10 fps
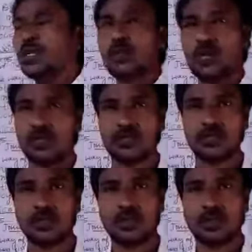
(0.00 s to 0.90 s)

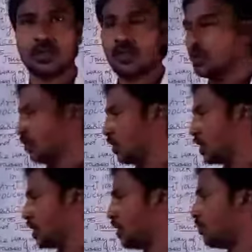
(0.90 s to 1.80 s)
equality,
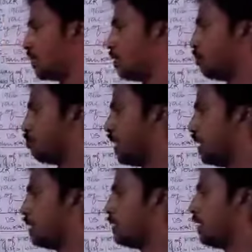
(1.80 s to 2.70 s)
okay,
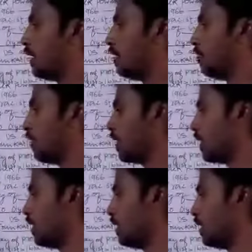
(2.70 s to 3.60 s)
by the
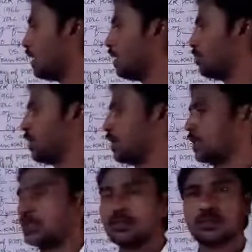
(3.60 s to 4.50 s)
African
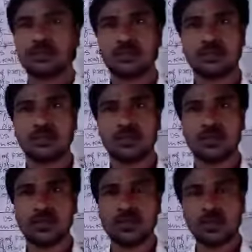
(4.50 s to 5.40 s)
Americans.
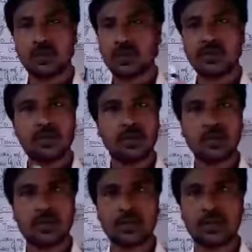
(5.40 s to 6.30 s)
Okay, now you
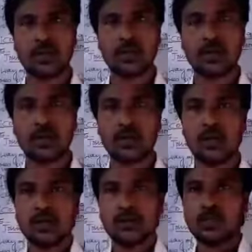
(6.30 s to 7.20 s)
get clearly,
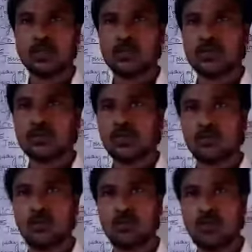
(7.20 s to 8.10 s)
this was the
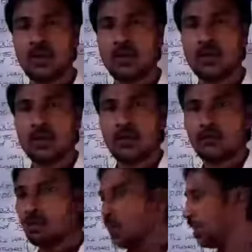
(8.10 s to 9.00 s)
movement
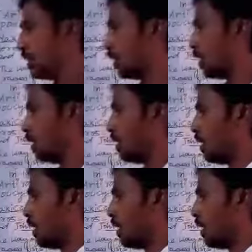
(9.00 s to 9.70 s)
by the